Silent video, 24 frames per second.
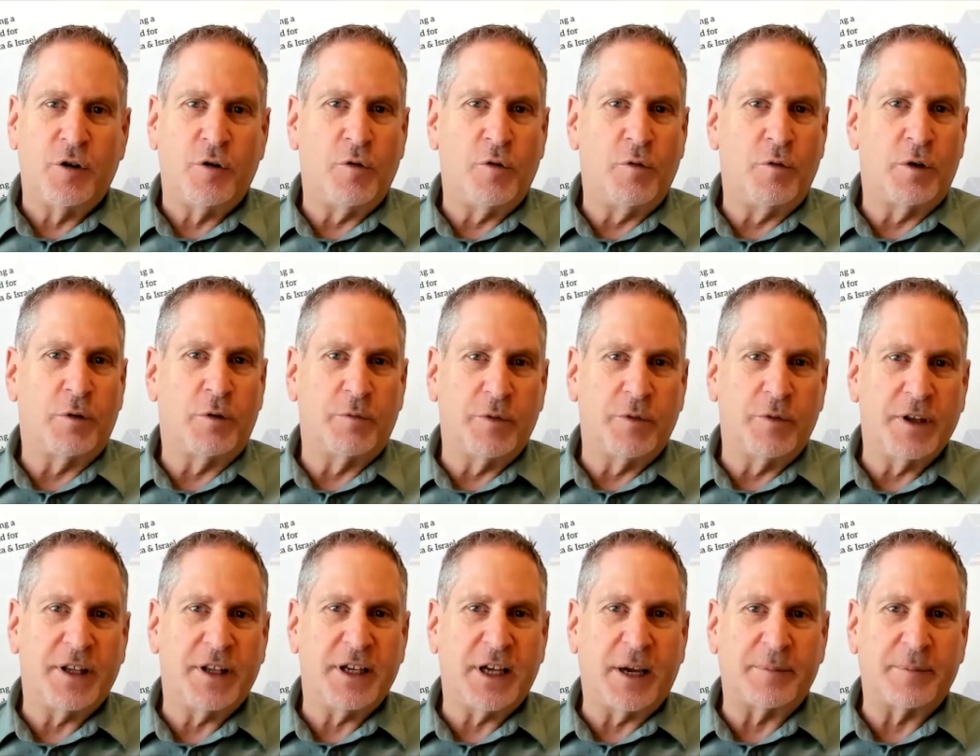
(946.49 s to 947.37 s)
who were
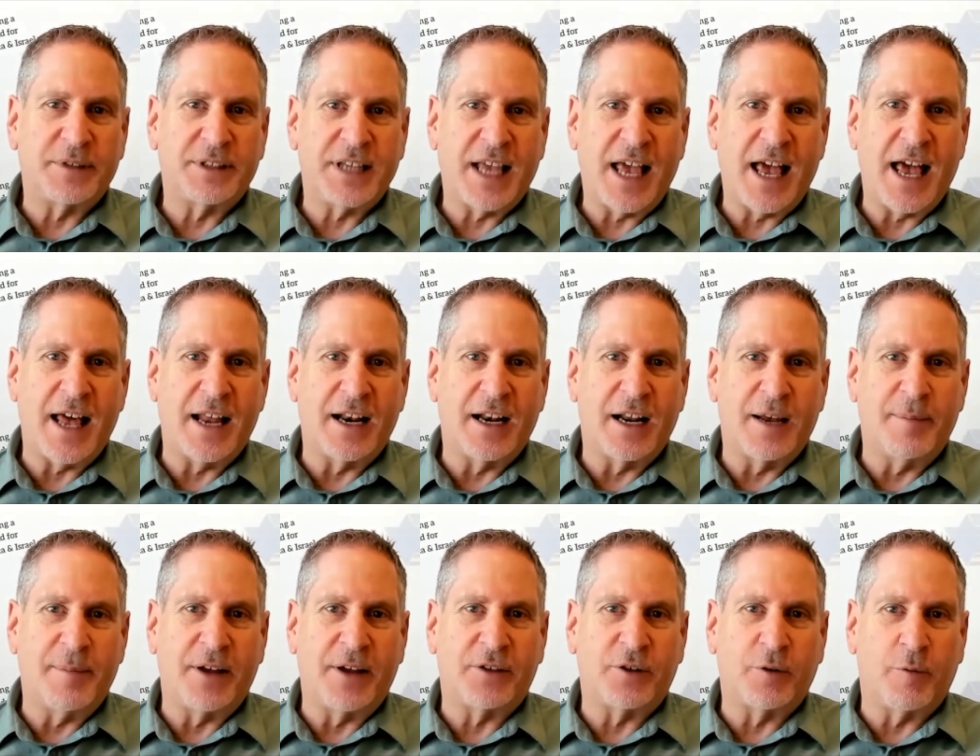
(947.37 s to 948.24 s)
really upset about